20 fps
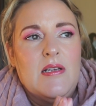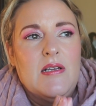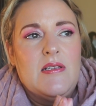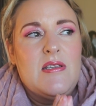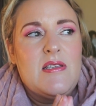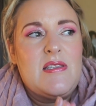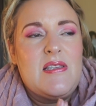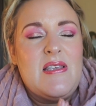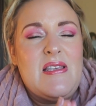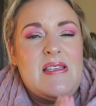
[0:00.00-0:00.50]

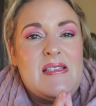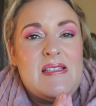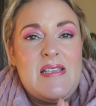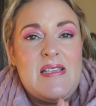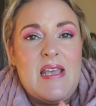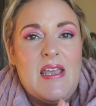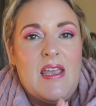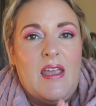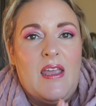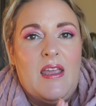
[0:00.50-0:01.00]
to
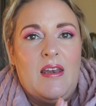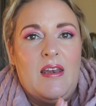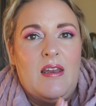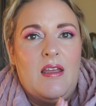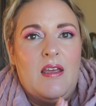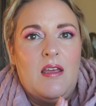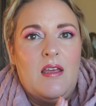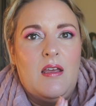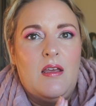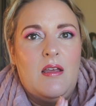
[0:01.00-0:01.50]

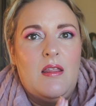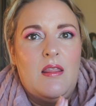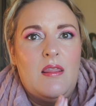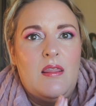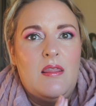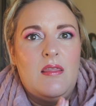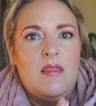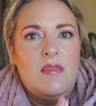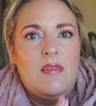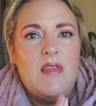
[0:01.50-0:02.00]
sustain
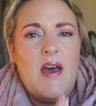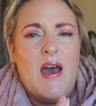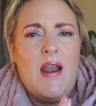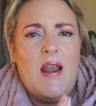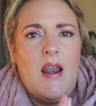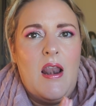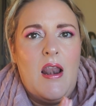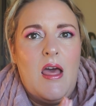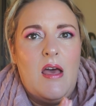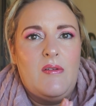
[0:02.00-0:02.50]
that
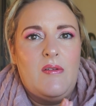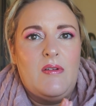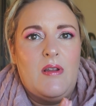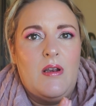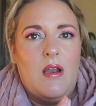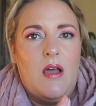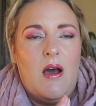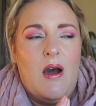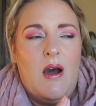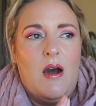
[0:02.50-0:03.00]

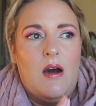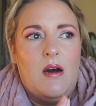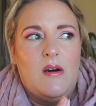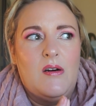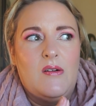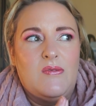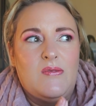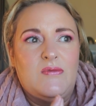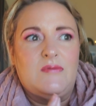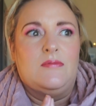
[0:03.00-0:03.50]
level
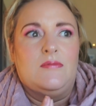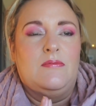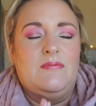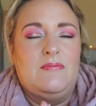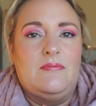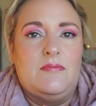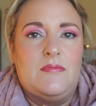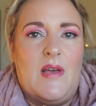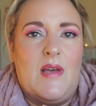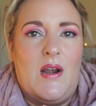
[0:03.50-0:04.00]
of
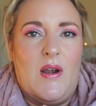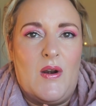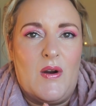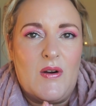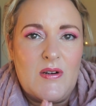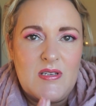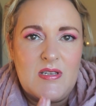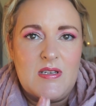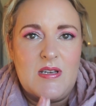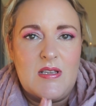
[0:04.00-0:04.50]

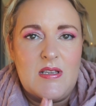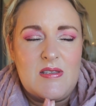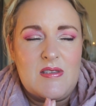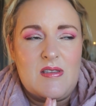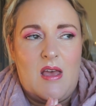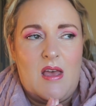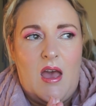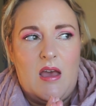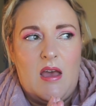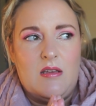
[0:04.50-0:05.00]
alertness
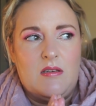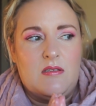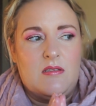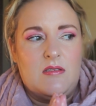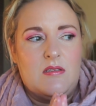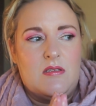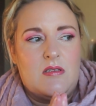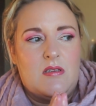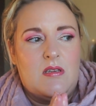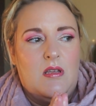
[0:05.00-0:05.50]

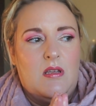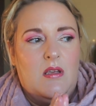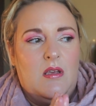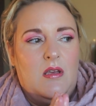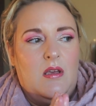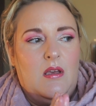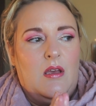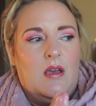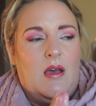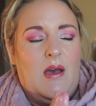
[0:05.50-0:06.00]
and
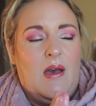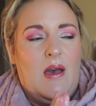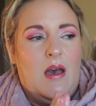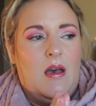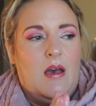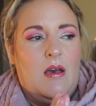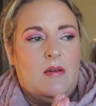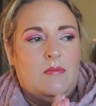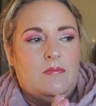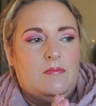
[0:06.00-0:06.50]

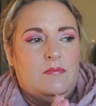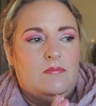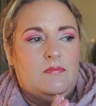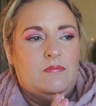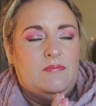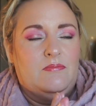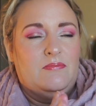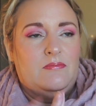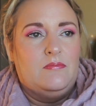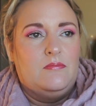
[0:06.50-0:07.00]

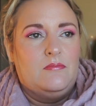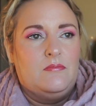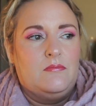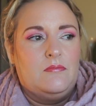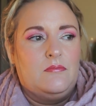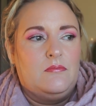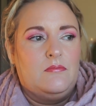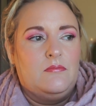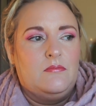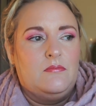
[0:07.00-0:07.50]

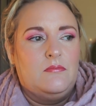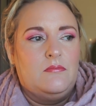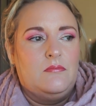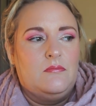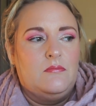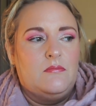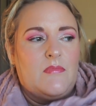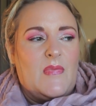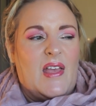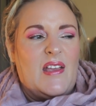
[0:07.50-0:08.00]

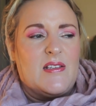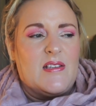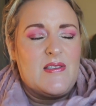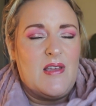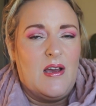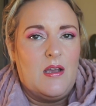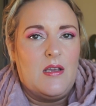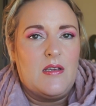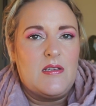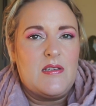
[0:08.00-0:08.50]

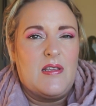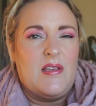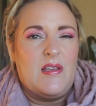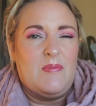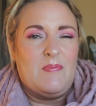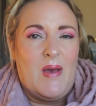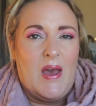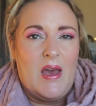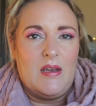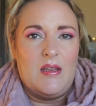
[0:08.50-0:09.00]
anxiety
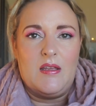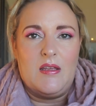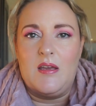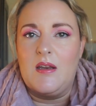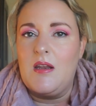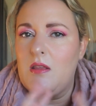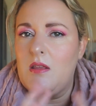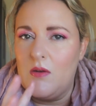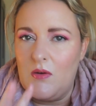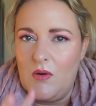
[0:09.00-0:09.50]
and
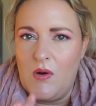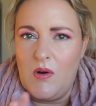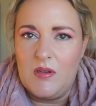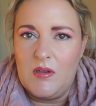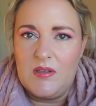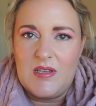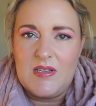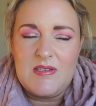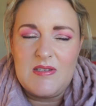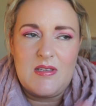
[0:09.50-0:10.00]
panic, you know, all
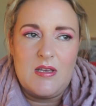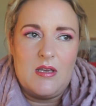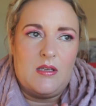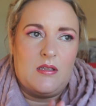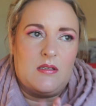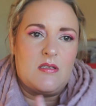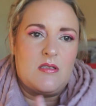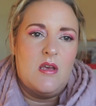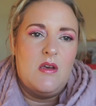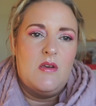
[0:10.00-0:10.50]
these
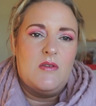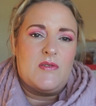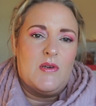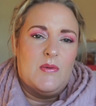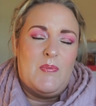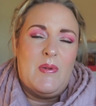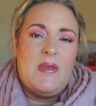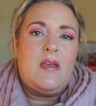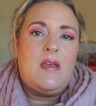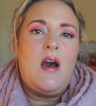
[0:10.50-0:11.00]
things. So
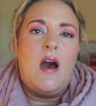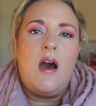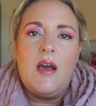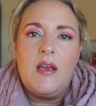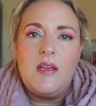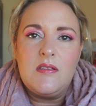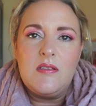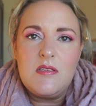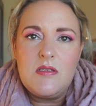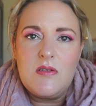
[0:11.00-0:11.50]
be
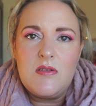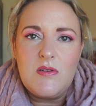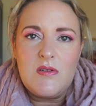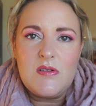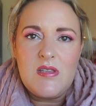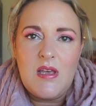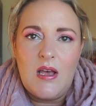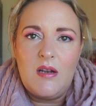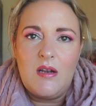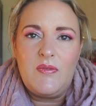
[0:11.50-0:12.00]
kind to
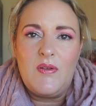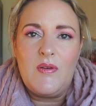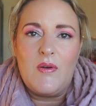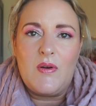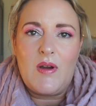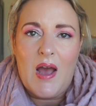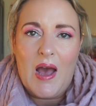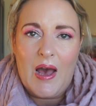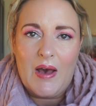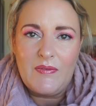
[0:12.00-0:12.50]
yourself and
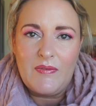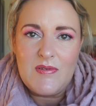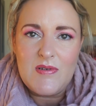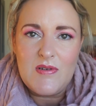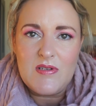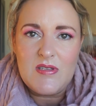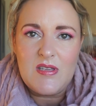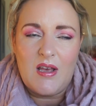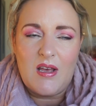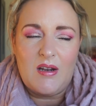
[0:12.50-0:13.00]
look after
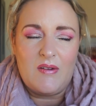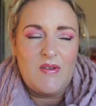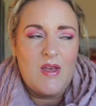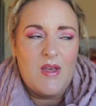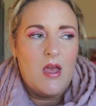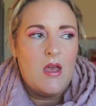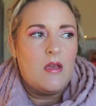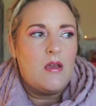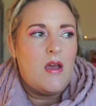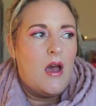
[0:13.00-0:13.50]
yourself
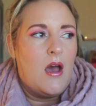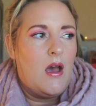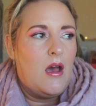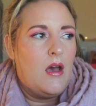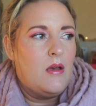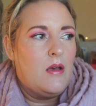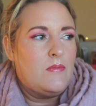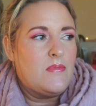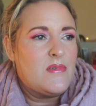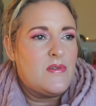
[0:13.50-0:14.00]

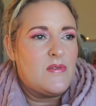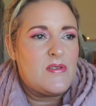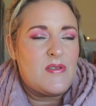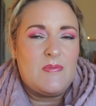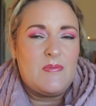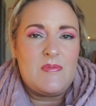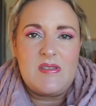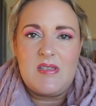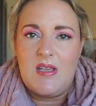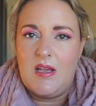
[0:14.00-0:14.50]
and do
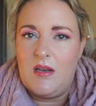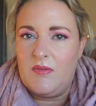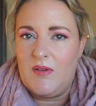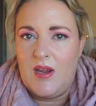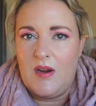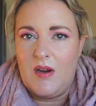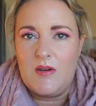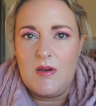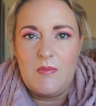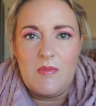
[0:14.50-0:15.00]
some
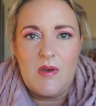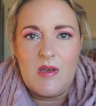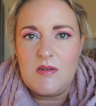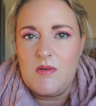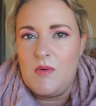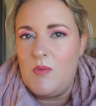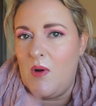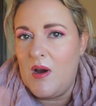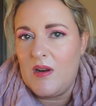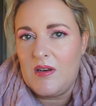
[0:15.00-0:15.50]
self-care no
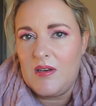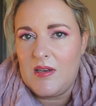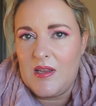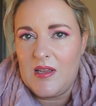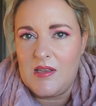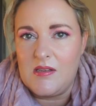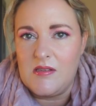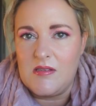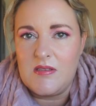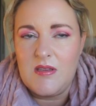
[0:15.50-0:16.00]
matter what it
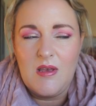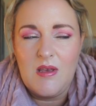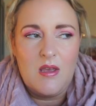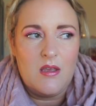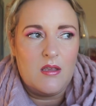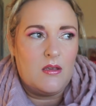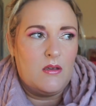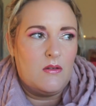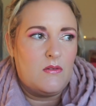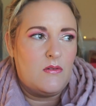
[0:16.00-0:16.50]
is,
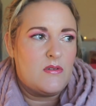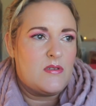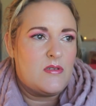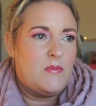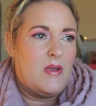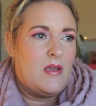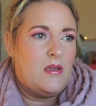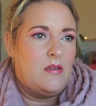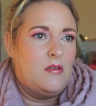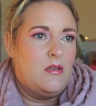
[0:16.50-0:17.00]
you know what I
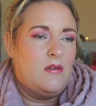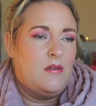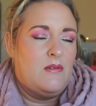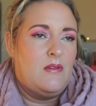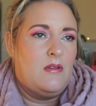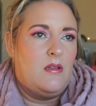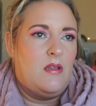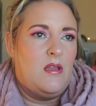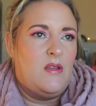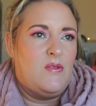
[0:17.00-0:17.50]
mean?
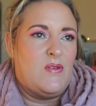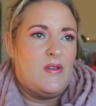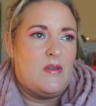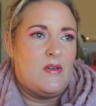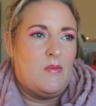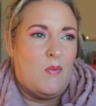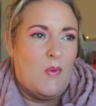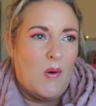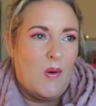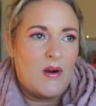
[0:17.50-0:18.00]
If
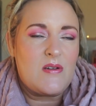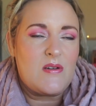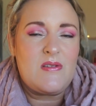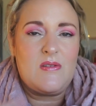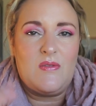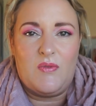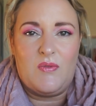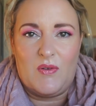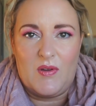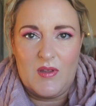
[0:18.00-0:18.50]
it works
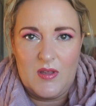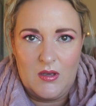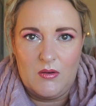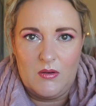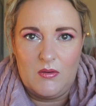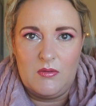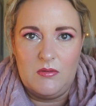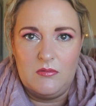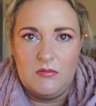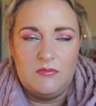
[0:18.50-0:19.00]
for
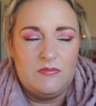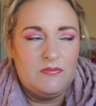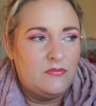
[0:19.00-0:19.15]
you,